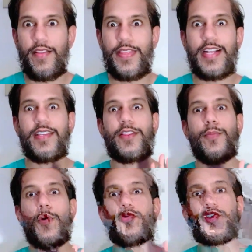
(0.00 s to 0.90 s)
that's the
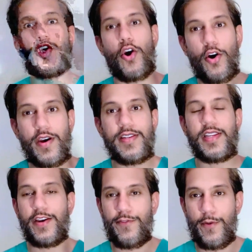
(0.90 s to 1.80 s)
most
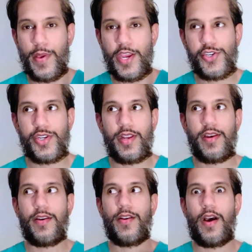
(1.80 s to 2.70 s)
current
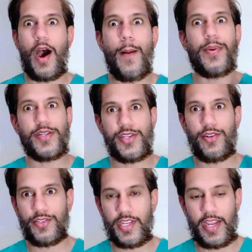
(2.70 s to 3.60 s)
information up
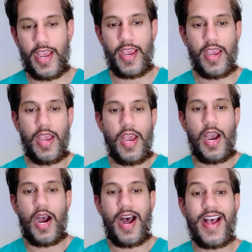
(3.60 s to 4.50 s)
until today.
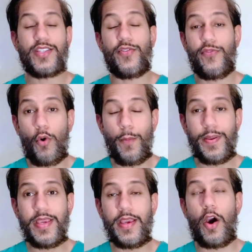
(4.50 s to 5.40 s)
As of 4
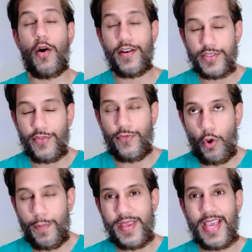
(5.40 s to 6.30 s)

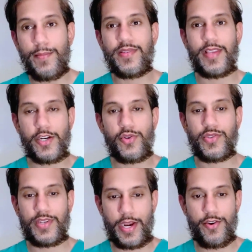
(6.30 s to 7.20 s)
p.m. Central
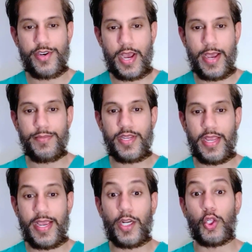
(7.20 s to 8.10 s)
Standard Time
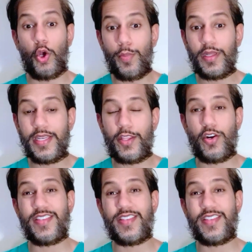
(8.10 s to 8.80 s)
today, globally there are